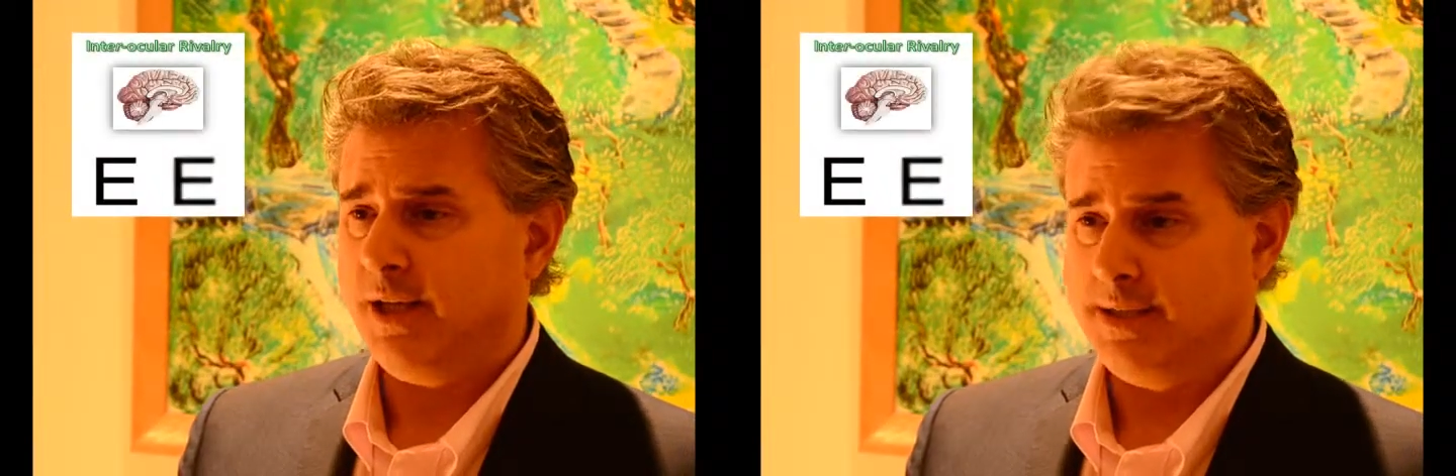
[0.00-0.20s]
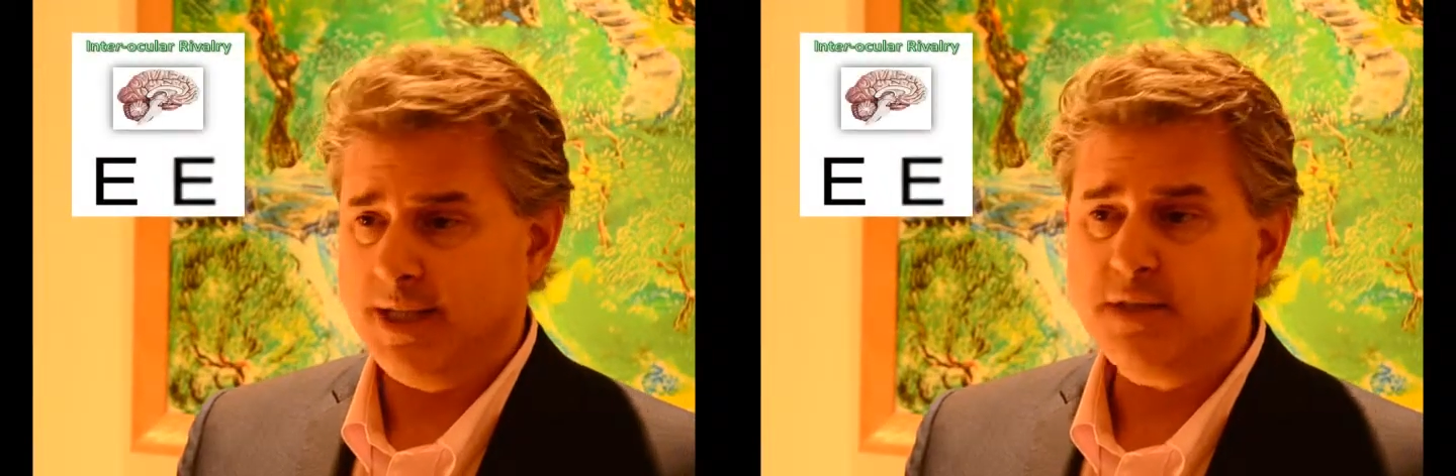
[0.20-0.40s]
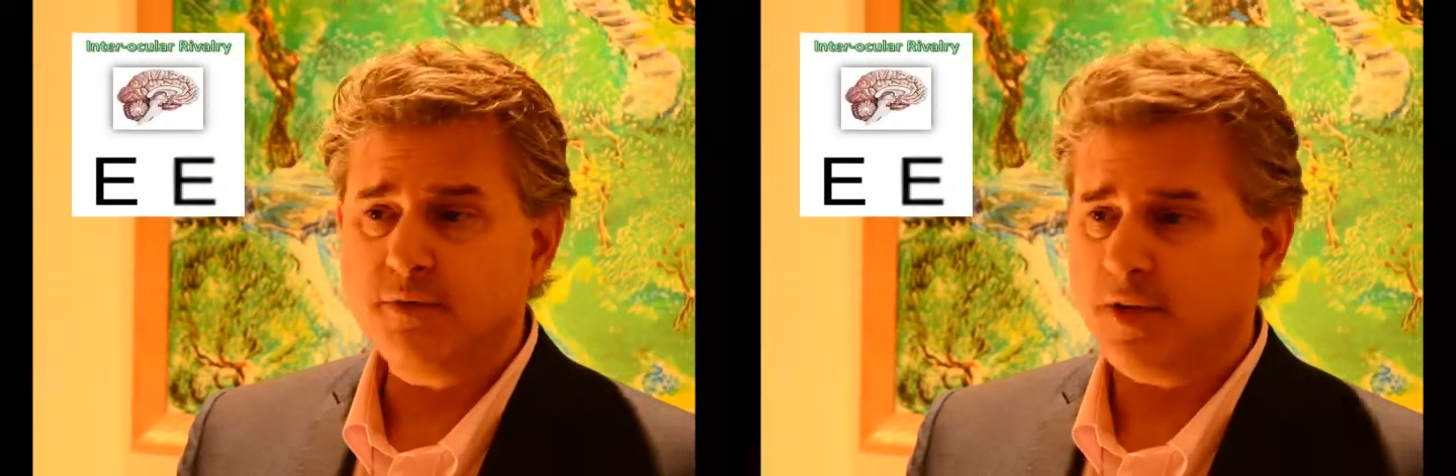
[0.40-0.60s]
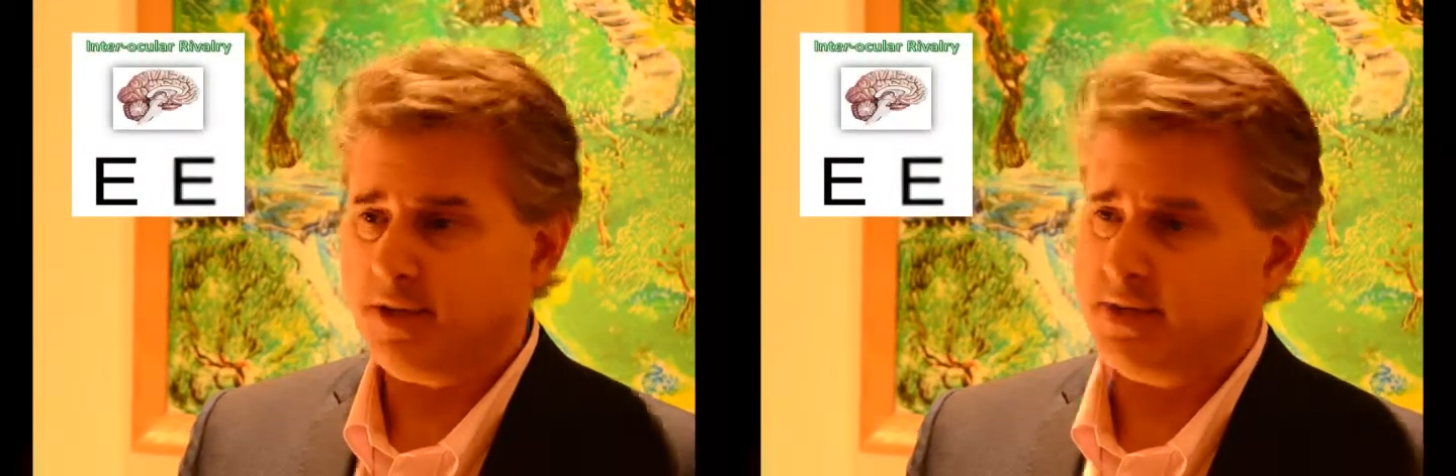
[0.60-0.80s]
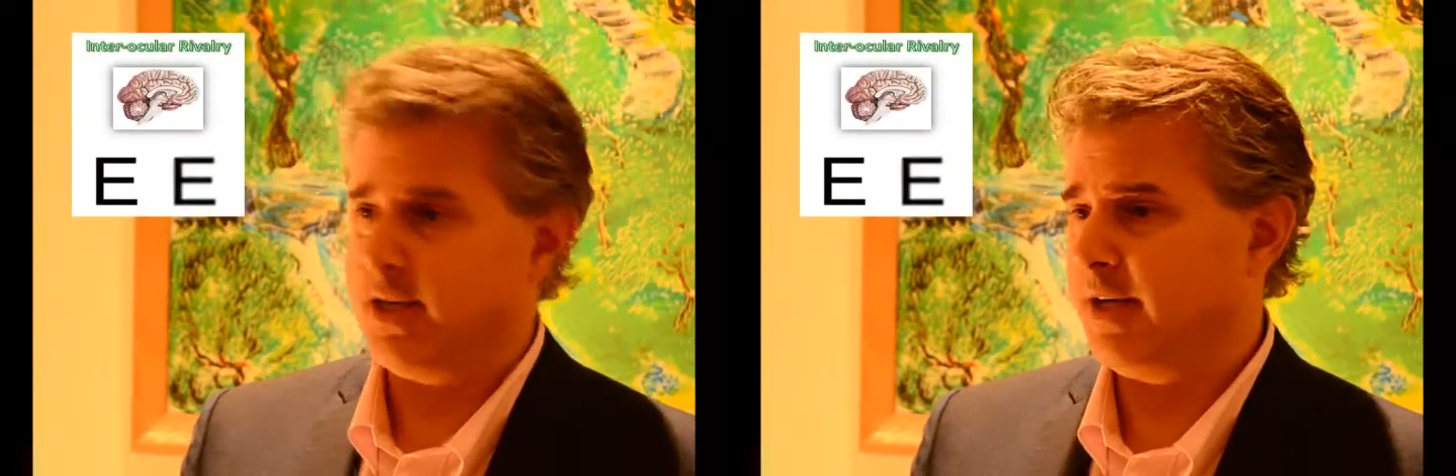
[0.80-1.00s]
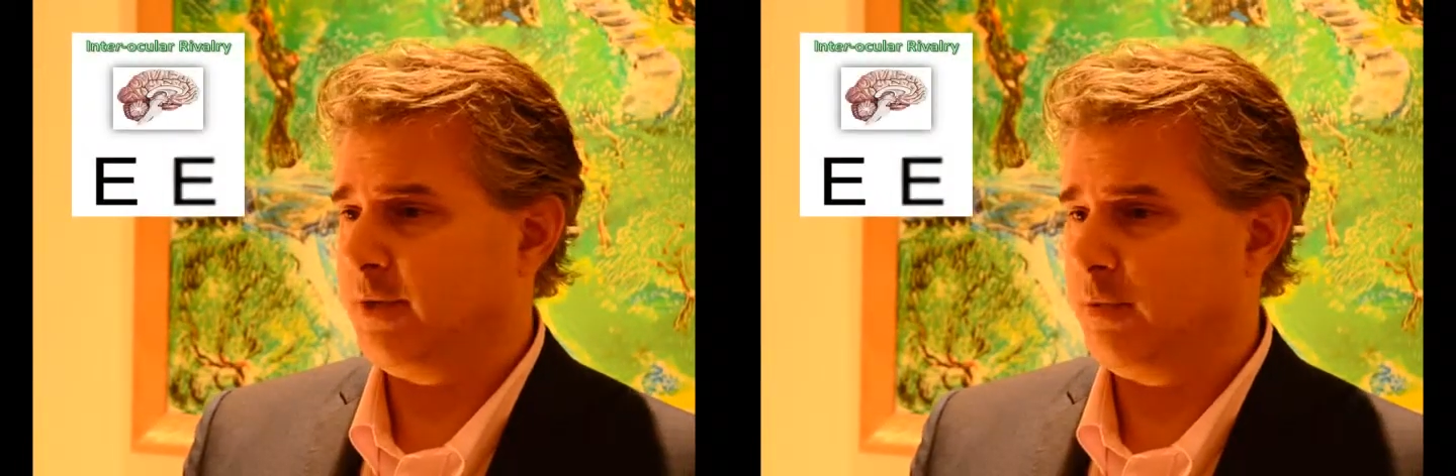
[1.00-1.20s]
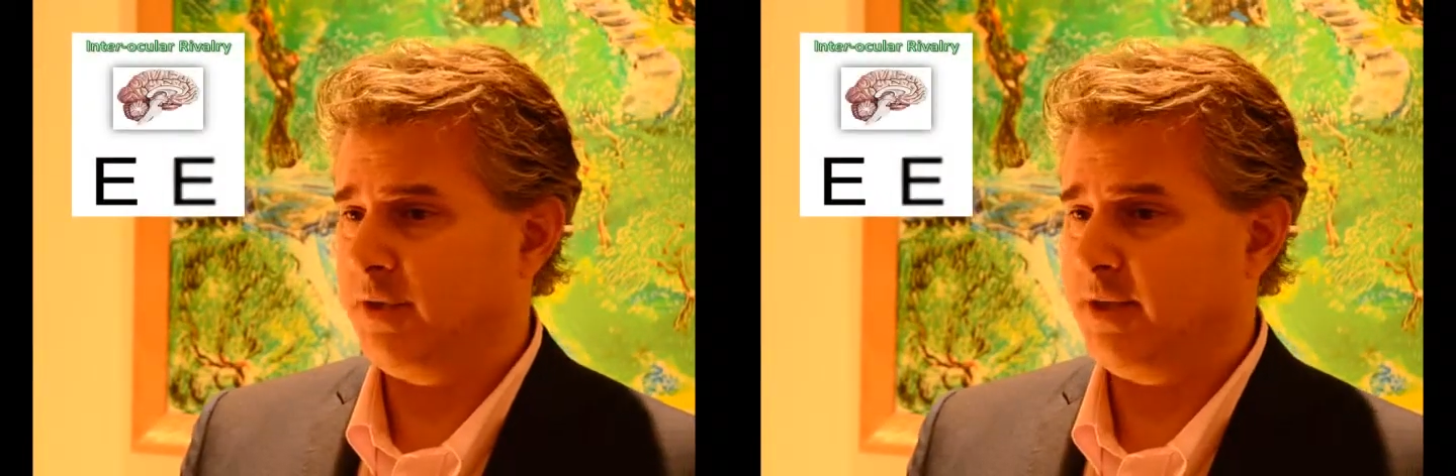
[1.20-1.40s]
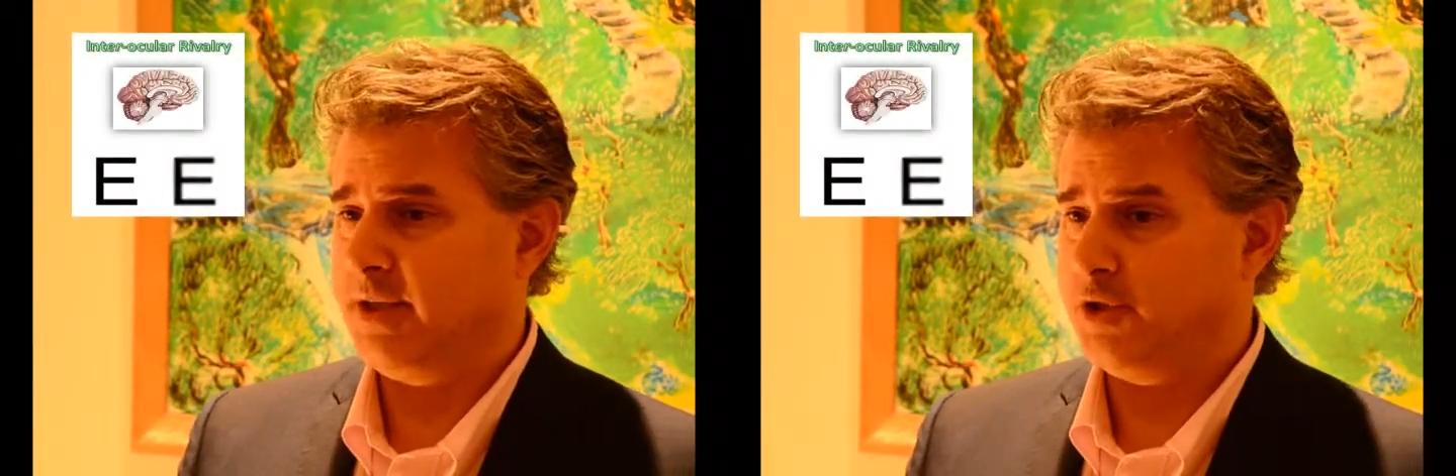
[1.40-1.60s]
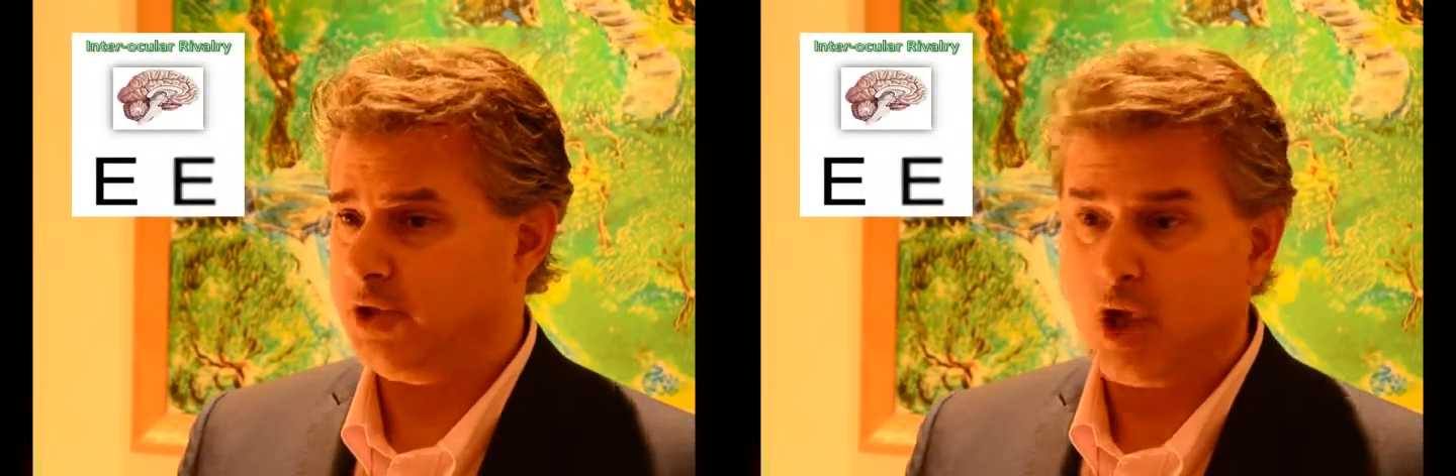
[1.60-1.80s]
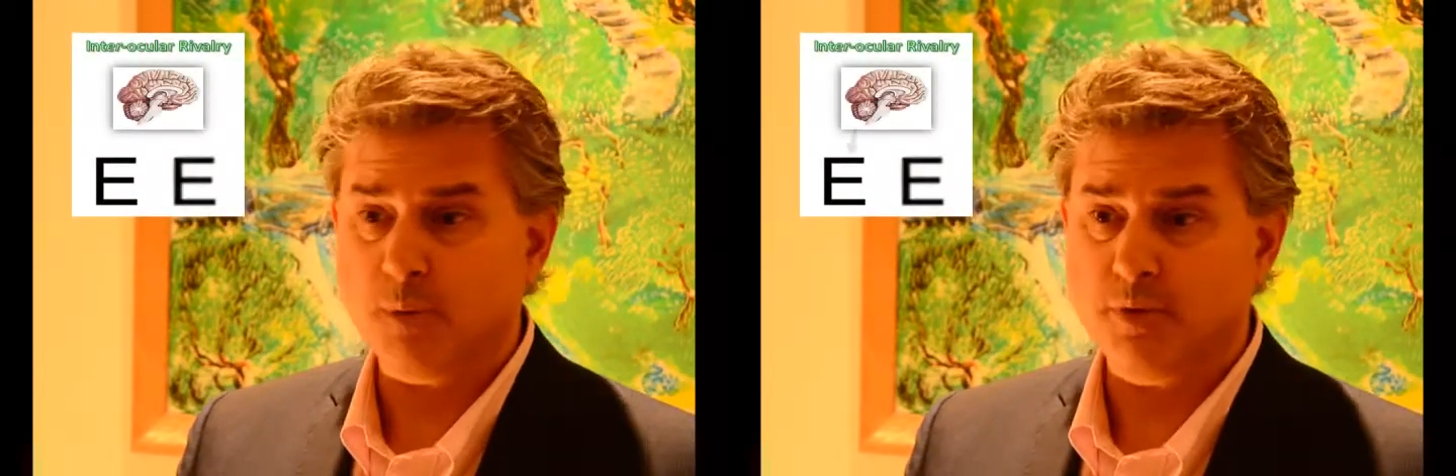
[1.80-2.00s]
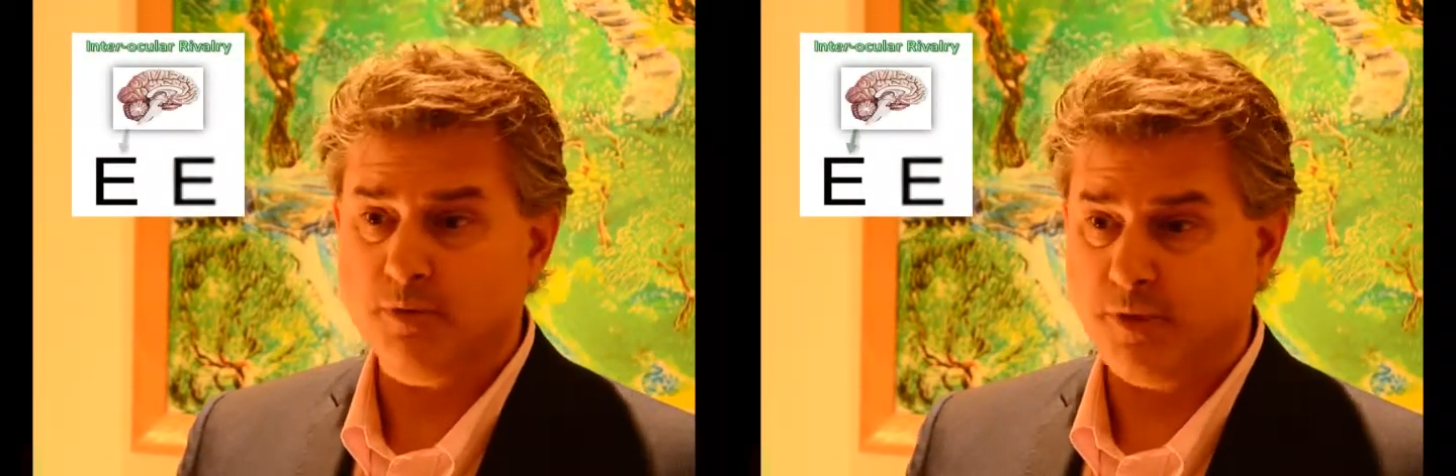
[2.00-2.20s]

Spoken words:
identifies the eye with the sharper